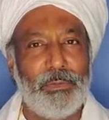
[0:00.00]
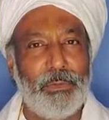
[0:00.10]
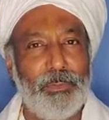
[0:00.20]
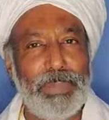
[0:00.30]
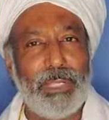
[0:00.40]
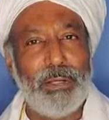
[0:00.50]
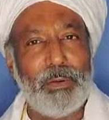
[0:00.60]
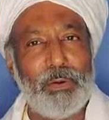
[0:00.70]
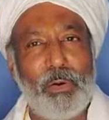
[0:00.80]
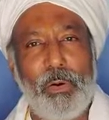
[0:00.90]
to be in
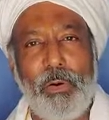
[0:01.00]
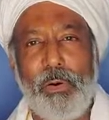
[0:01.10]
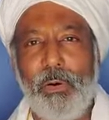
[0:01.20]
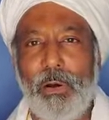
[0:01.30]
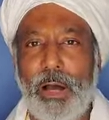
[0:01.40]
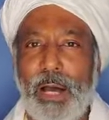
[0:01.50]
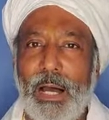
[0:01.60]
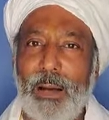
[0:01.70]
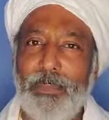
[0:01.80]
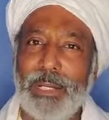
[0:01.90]
core
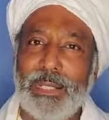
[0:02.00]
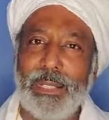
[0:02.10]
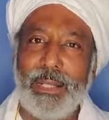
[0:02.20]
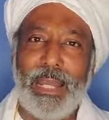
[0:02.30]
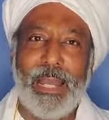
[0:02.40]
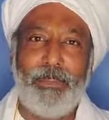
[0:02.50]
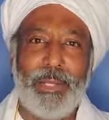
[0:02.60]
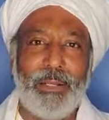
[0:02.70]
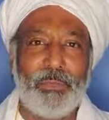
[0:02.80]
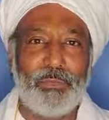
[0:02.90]
harmony and
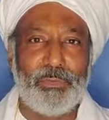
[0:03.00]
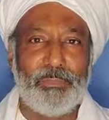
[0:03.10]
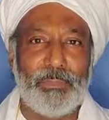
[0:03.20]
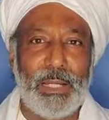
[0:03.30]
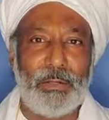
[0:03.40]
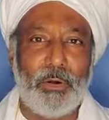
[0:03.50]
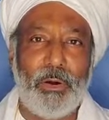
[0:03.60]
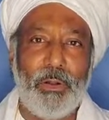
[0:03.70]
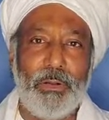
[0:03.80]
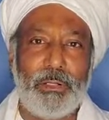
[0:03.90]
happiness at
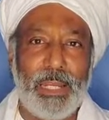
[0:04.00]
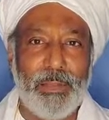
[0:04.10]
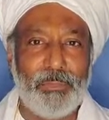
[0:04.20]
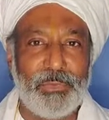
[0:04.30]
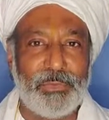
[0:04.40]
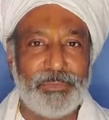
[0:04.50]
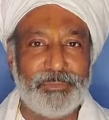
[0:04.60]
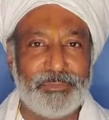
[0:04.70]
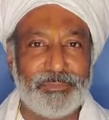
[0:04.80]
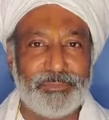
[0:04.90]
all times.
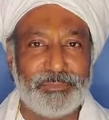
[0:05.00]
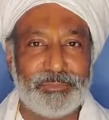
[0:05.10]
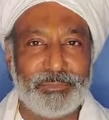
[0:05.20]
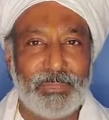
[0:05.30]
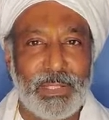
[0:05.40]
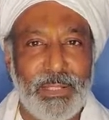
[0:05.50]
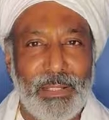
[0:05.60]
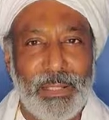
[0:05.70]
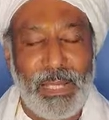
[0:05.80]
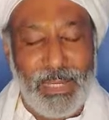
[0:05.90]

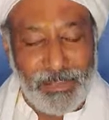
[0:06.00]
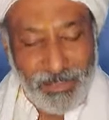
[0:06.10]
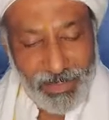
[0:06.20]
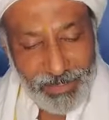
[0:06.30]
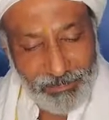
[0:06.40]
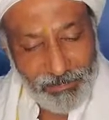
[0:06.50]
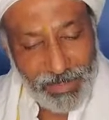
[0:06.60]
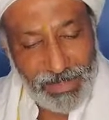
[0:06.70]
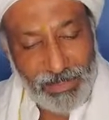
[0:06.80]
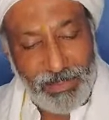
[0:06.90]
And then
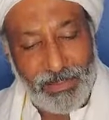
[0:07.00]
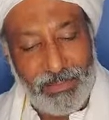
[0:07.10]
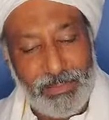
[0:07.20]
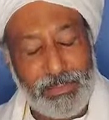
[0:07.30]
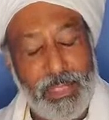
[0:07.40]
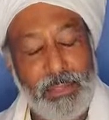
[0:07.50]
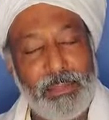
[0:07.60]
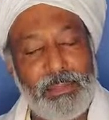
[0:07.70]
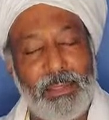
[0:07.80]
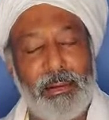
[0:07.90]
finally,
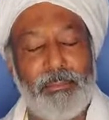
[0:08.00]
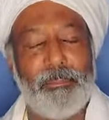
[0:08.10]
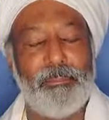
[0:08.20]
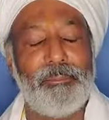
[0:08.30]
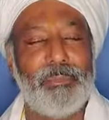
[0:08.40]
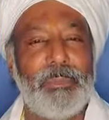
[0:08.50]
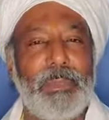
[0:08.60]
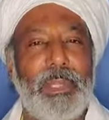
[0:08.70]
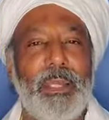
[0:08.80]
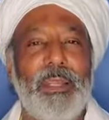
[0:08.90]
Tantiram,
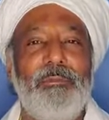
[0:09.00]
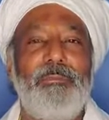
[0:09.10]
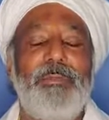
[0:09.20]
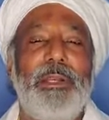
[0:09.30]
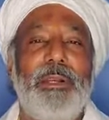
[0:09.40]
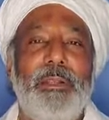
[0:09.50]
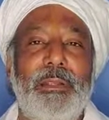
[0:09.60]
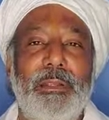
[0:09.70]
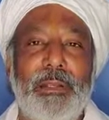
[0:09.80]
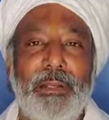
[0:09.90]
the infinity
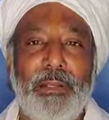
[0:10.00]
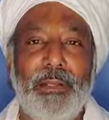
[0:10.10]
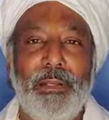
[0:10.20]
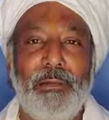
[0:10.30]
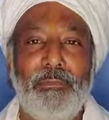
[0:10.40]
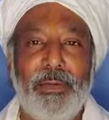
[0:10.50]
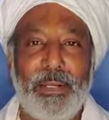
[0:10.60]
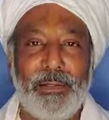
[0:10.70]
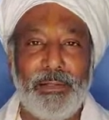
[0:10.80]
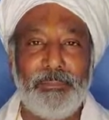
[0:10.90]

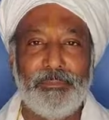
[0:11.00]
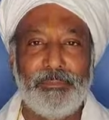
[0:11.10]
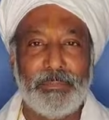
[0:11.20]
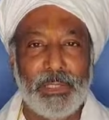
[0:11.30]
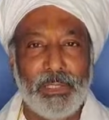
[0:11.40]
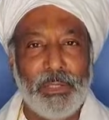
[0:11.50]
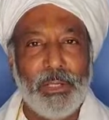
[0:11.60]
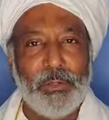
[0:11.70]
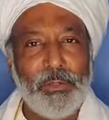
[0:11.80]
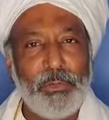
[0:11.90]
infinite.
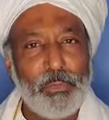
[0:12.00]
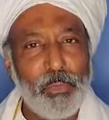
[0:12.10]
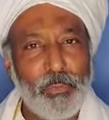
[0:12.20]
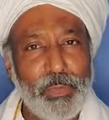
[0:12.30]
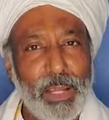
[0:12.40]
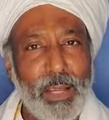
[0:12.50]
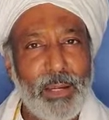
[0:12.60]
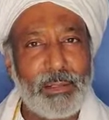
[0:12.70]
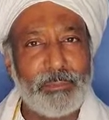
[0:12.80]
This is whom we are.